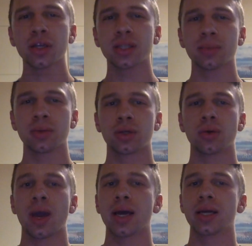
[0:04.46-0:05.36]
See Me Too
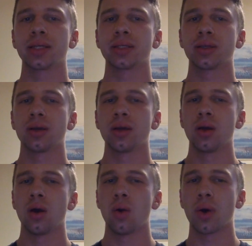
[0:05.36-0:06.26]
has
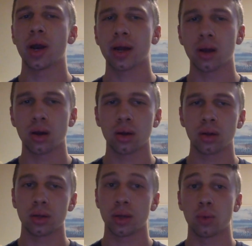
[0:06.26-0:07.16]
what I
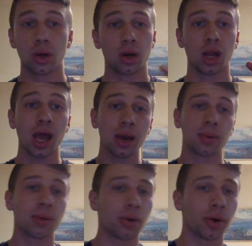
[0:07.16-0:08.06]
call, and what a lot of
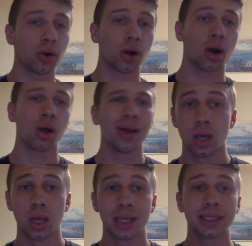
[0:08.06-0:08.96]
people I know call,
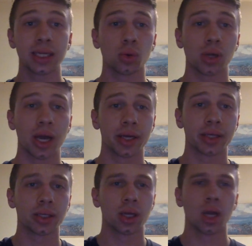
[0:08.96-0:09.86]
sequelitis.